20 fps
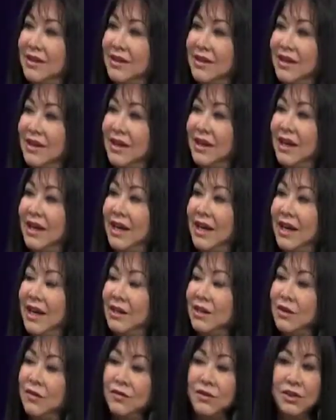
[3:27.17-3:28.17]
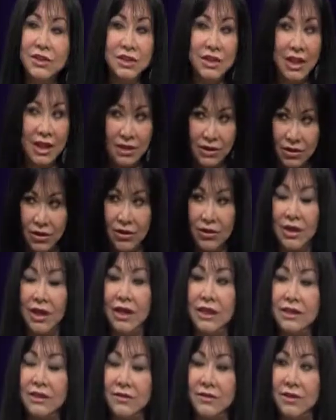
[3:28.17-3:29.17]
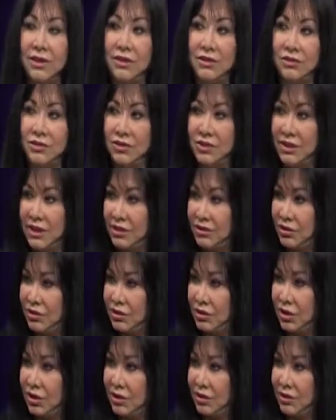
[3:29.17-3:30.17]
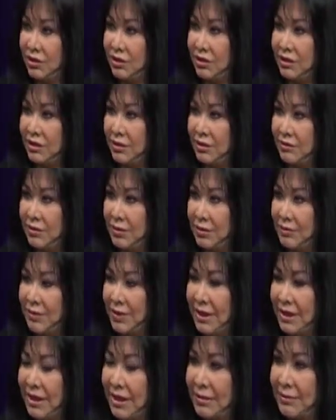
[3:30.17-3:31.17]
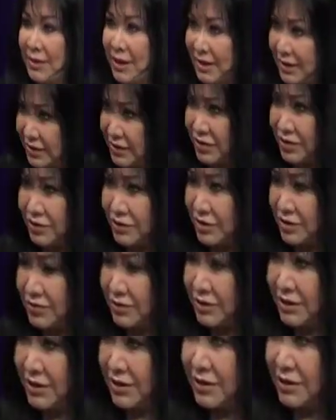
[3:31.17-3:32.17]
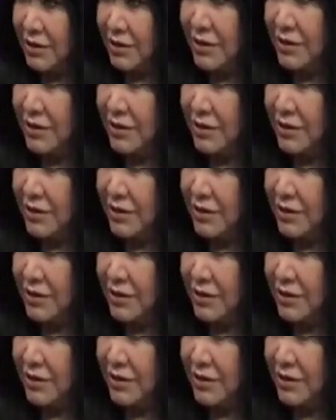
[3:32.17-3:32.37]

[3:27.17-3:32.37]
Uh-huh. Yeah. And you've designed all kinds of clothes. You said you started with making bathing suits. Was it?